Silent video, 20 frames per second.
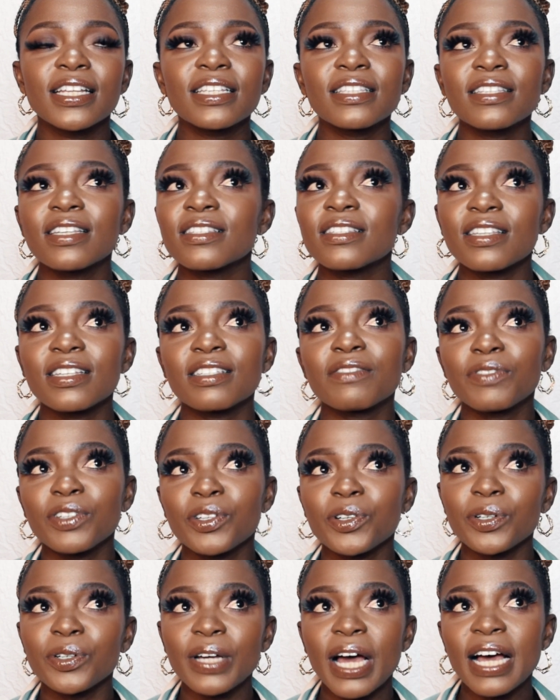This
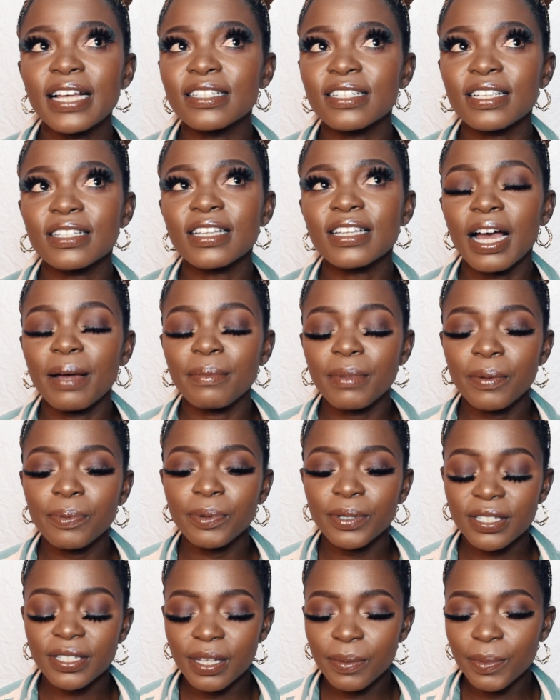video has just come up
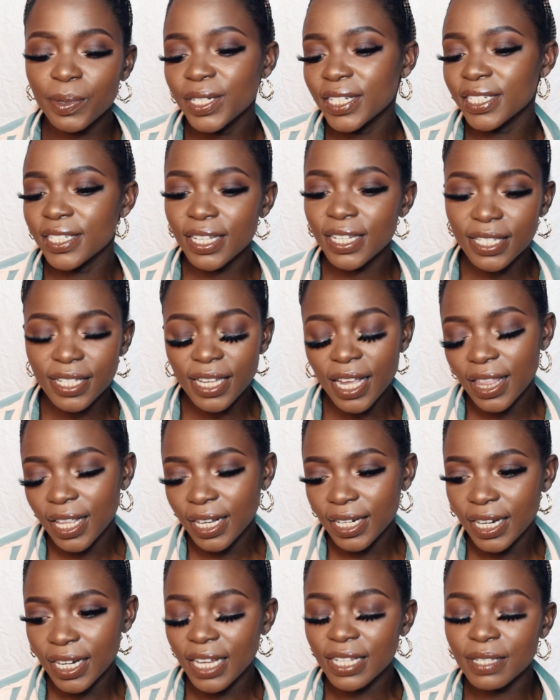when somebody just the other
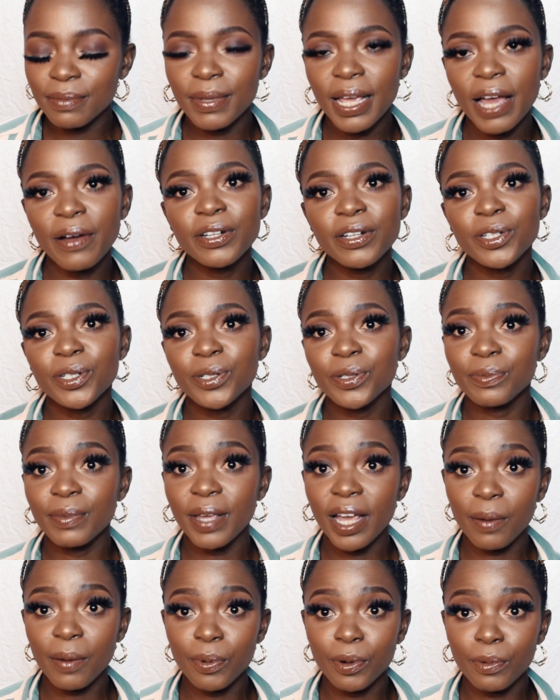day asked me, I want to do
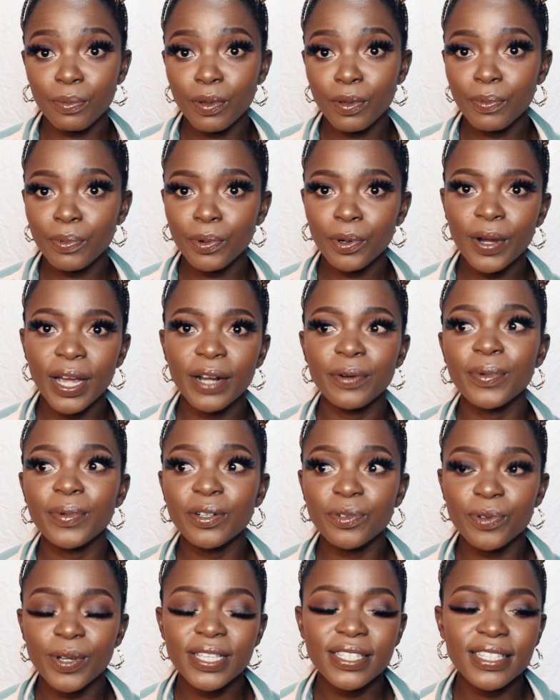makeup on people, and where
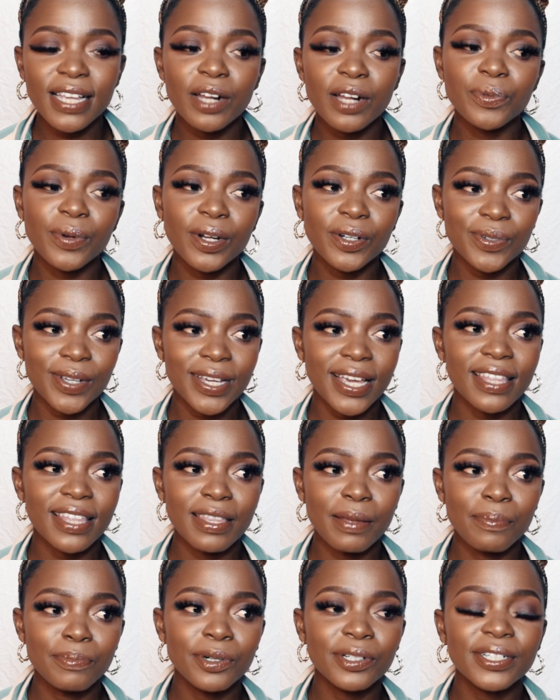do I start, where do I get
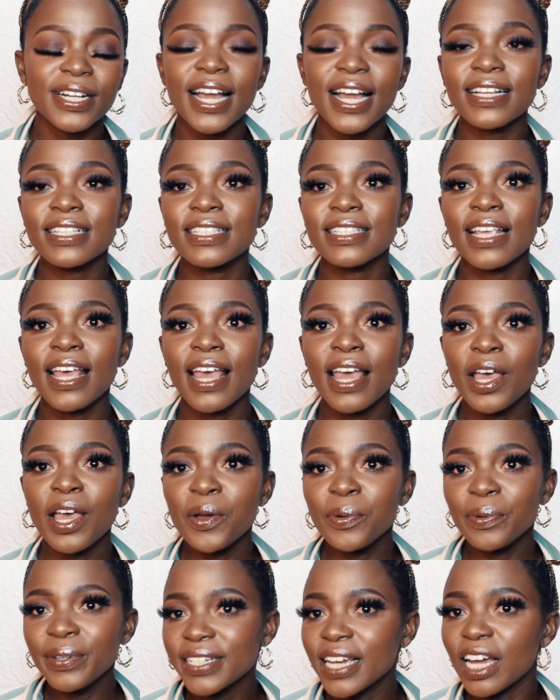the products,
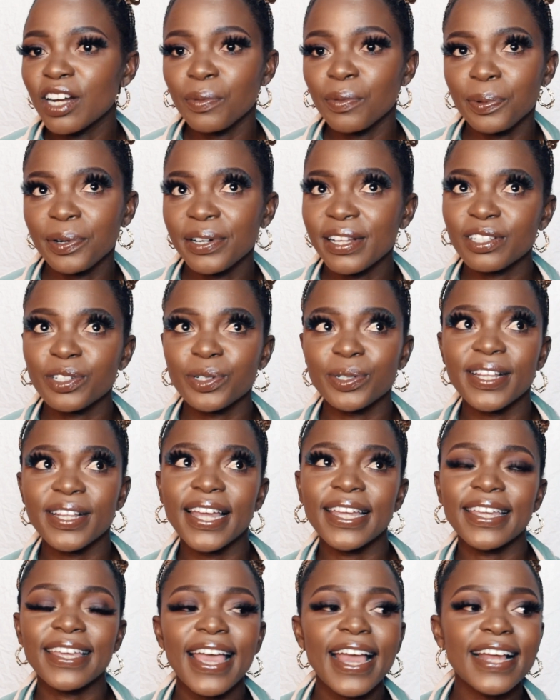which kind of products should
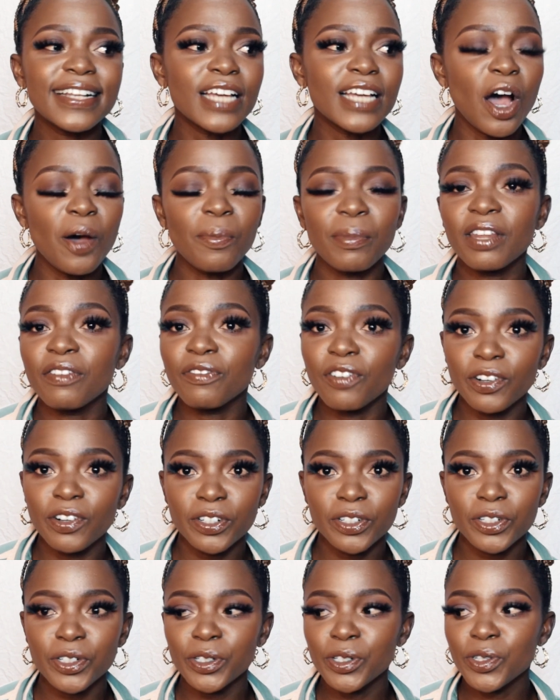I get, how many
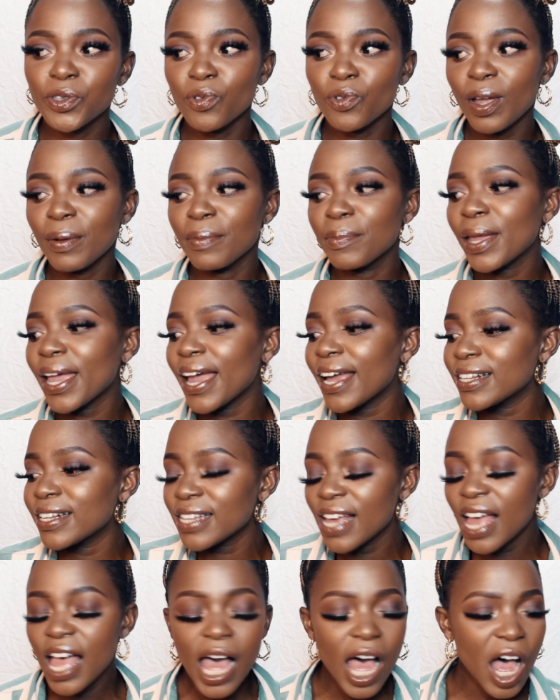foundations do I get,
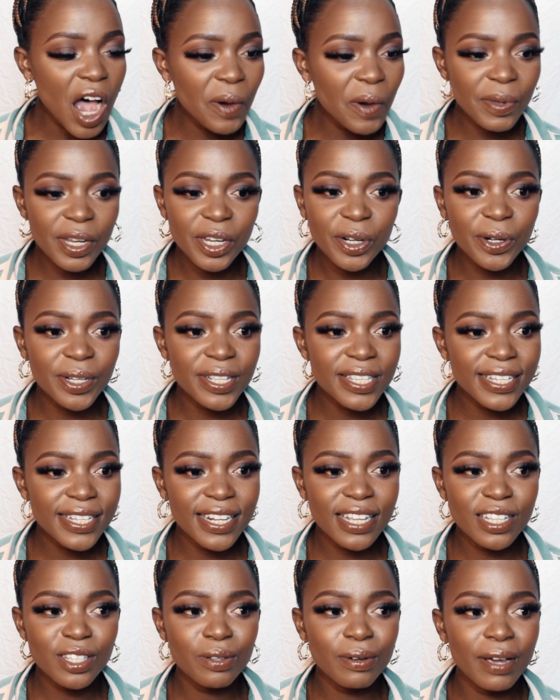how many
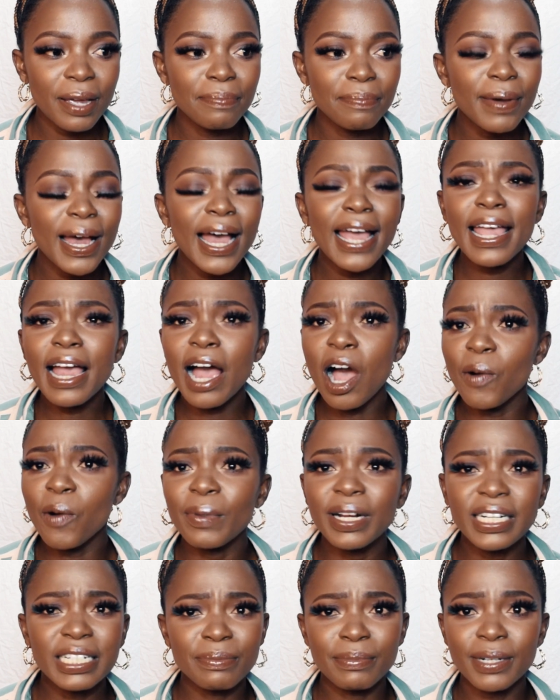concealers do I buy, how
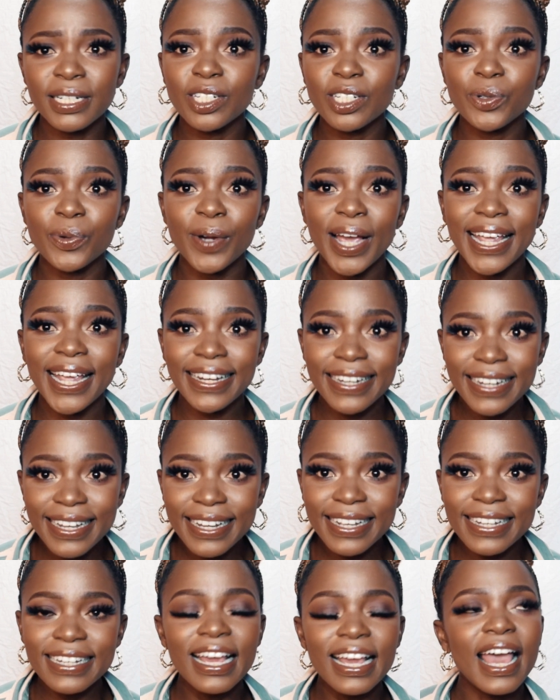much money do I
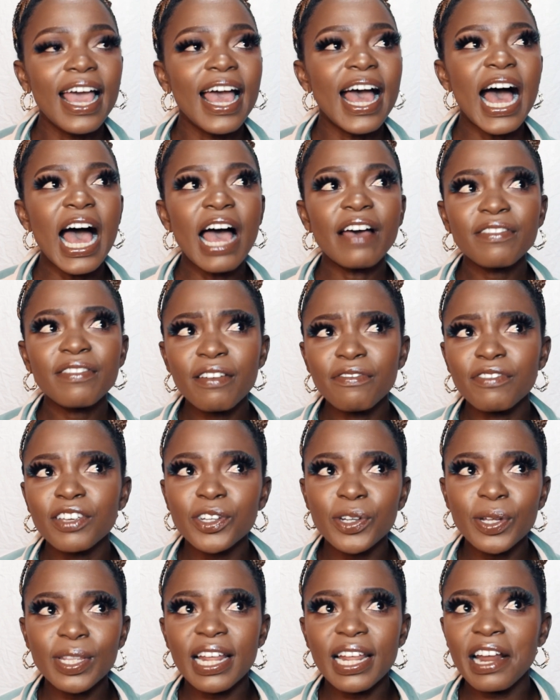need. I have a
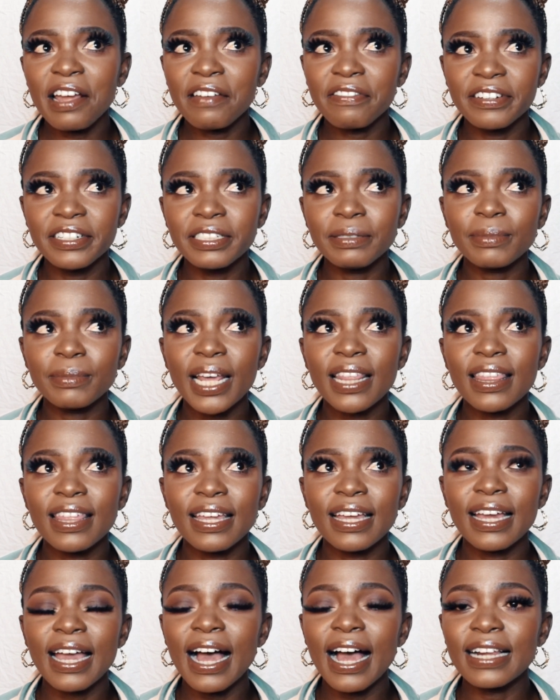video that I filmed I
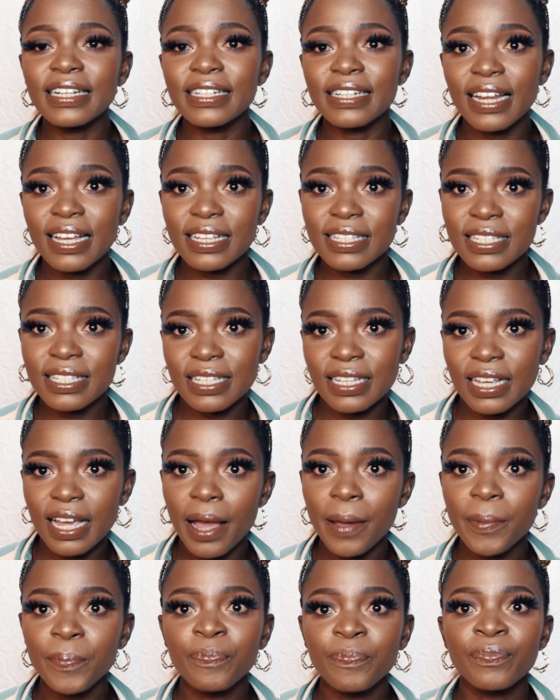think early last
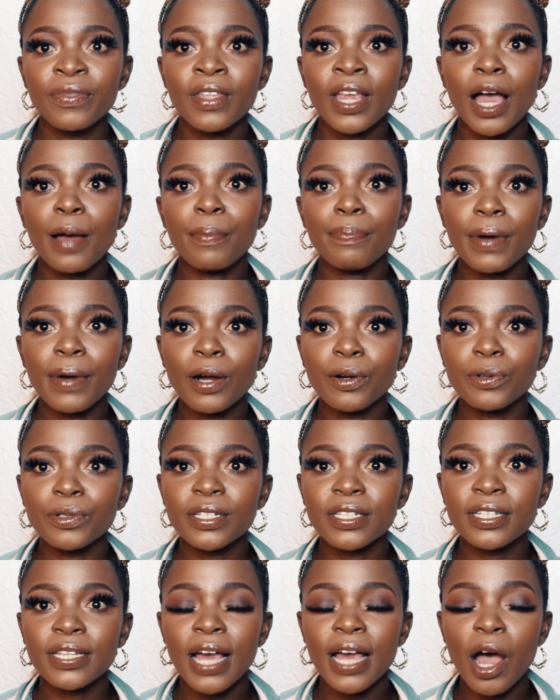year
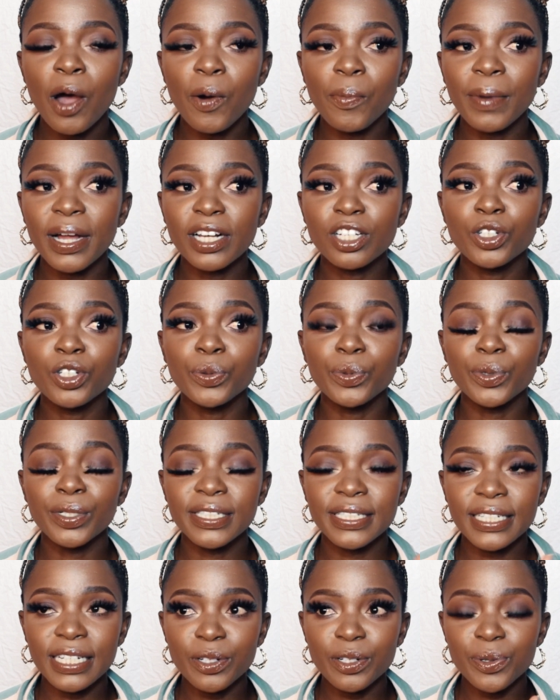about how much you would
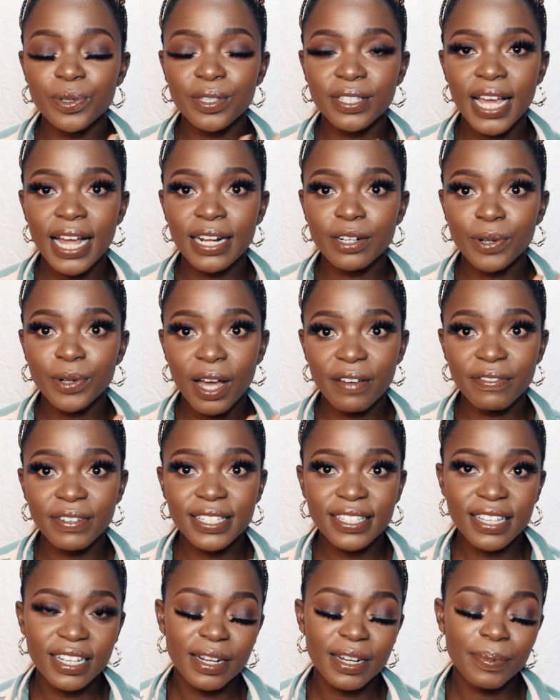need to start to have a
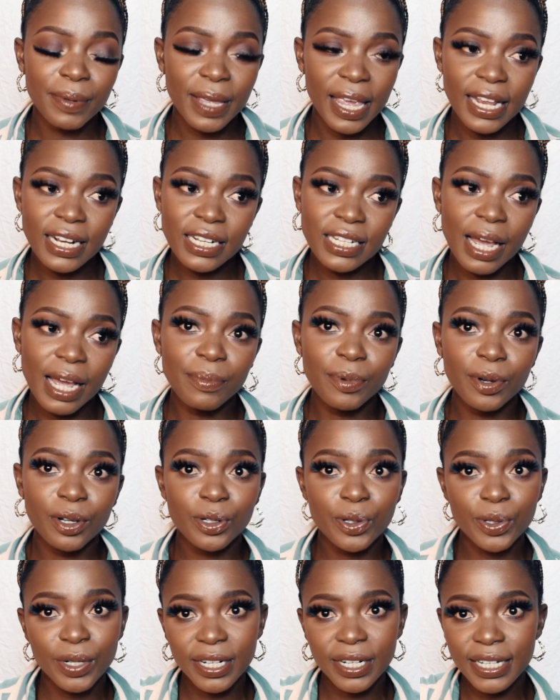startup kit. I'm going
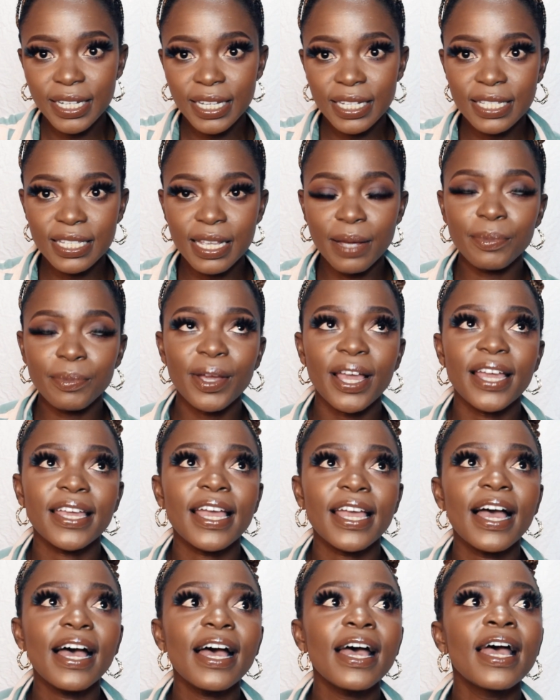to link it somewhere
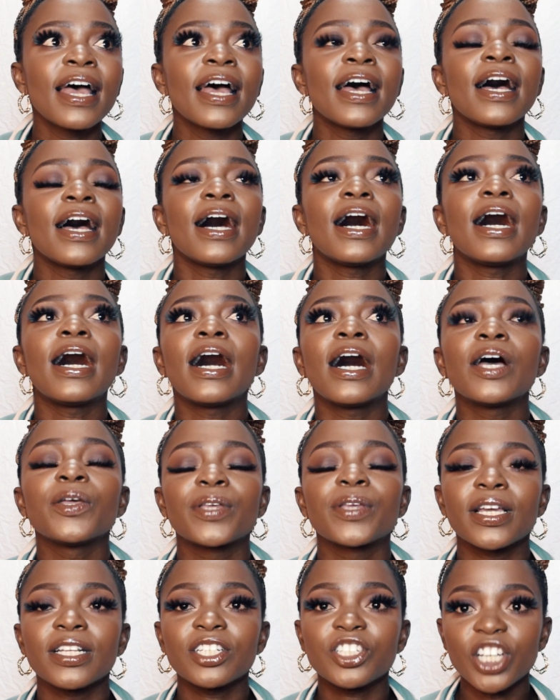here. You
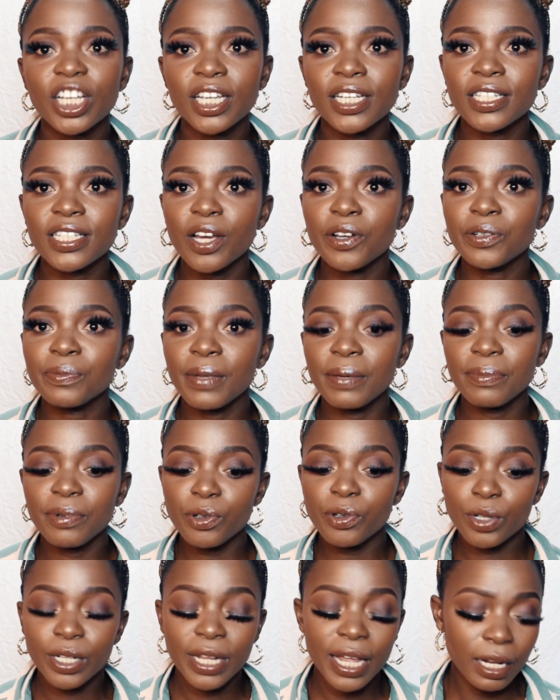can check it out, maybe
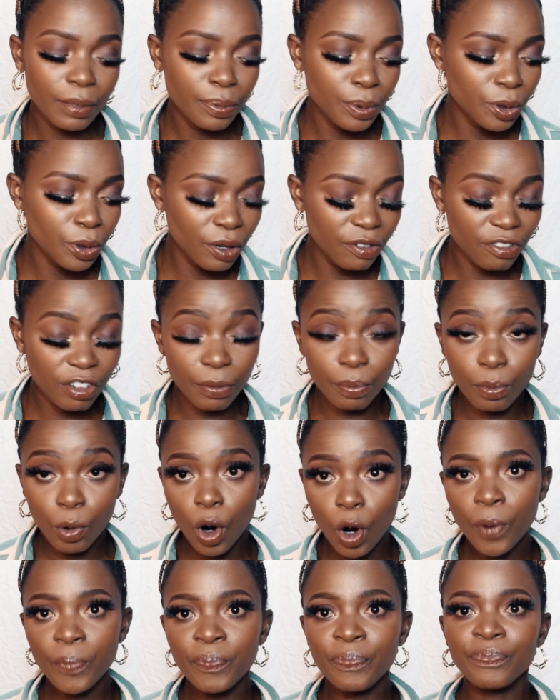it will help you even
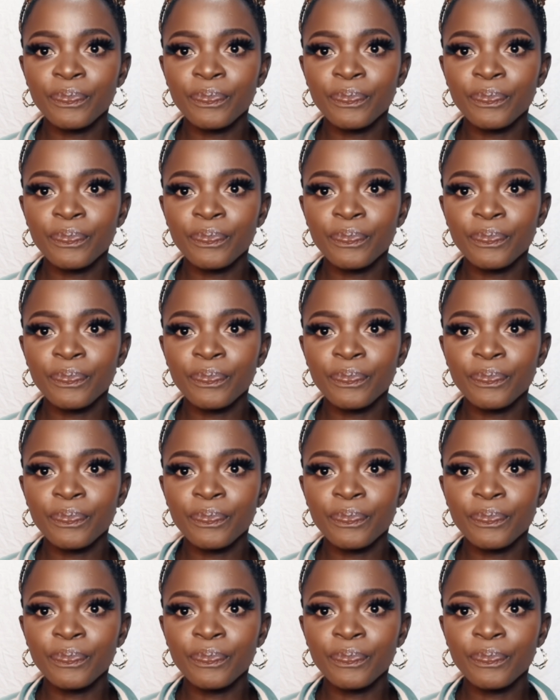more.